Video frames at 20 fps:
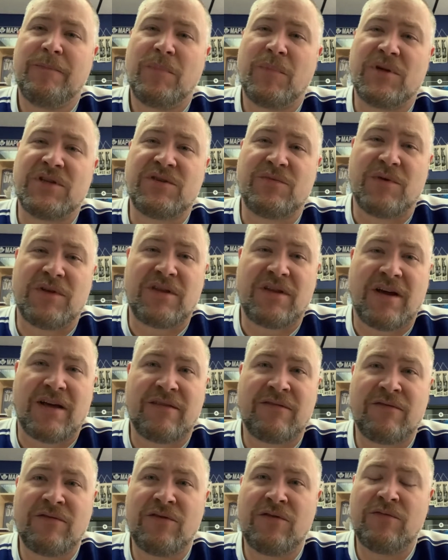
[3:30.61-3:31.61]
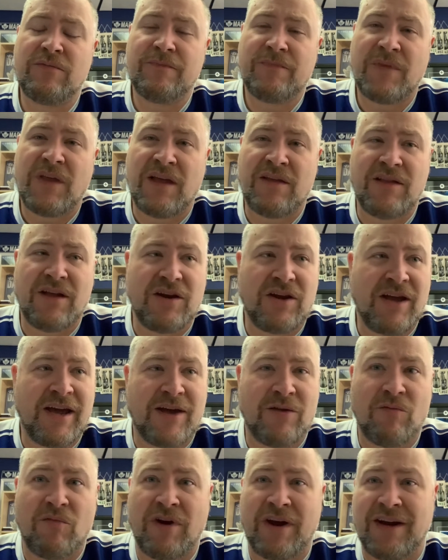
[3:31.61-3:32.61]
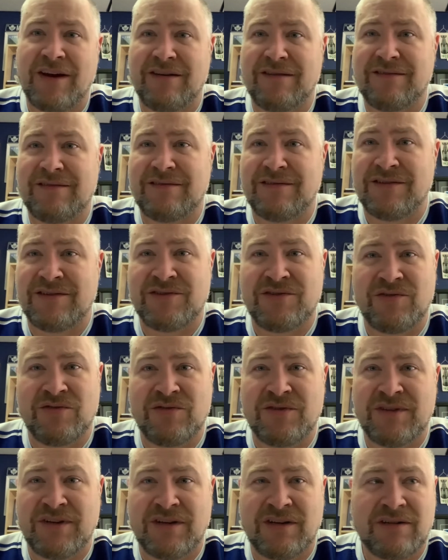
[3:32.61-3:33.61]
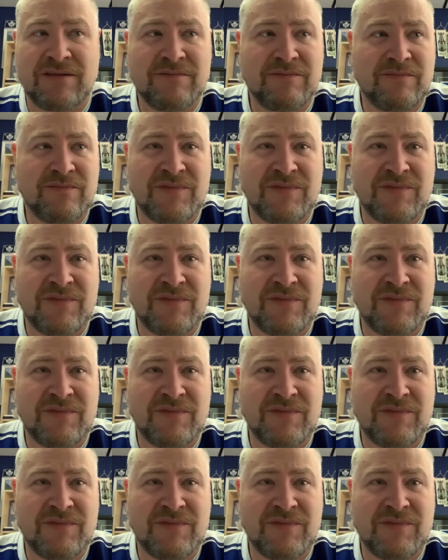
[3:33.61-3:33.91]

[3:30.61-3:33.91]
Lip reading: But Smith got through, and then you had Wright D'Souza.